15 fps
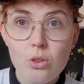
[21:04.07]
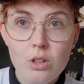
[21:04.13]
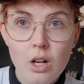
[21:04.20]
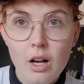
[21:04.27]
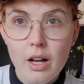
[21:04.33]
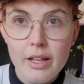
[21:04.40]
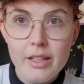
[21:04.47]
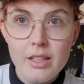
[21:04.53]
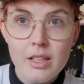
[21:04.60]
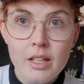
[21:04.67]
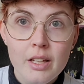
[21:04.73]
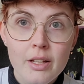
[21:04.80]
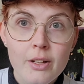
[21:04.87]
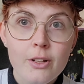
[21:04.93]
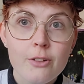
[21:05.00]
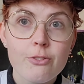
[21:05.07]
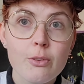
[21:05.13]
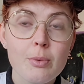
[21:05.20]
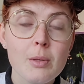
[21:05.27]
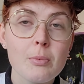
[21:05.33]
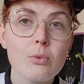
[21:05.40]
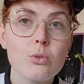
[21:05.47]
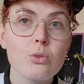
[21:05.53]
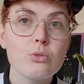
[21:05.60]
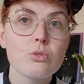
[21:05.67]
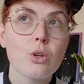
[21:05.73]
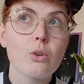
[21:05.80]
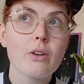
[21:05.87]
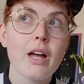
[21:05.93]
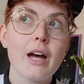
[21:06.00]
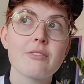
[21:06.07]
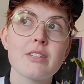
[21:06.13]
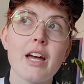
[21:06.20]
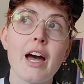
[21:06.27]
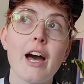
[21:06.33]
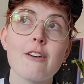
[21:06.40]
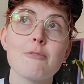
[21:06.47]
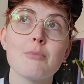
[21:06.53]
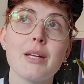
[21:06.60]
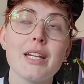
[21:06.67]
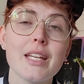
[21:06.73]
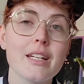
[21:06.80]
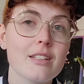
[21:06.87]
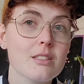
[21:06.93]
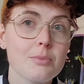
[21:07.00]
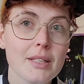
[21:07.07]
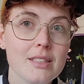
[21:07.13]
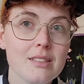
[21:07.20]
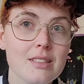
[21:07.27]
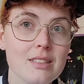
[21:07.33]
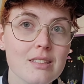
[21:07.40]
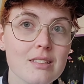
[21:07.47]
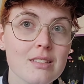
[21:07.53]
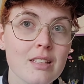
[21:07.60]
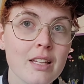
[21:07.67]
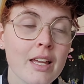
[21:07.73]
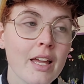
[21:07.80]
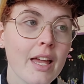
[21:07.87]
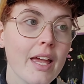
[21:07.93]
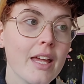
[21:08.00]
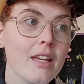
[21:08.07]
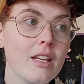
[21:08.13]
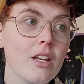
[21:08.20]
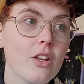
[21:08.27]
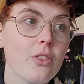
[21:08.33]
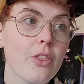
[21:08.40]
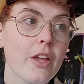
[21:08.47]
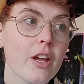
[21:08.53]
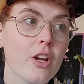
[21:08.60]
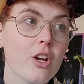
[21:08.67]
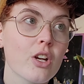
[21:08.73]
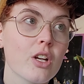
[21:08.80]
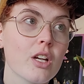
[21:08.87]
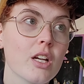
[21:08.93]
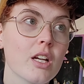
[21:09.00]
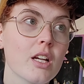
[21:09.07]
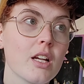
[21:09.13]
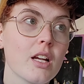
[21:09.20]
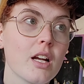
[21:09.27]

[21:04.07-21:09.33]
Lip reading: con for people who don't have to have many expenses and their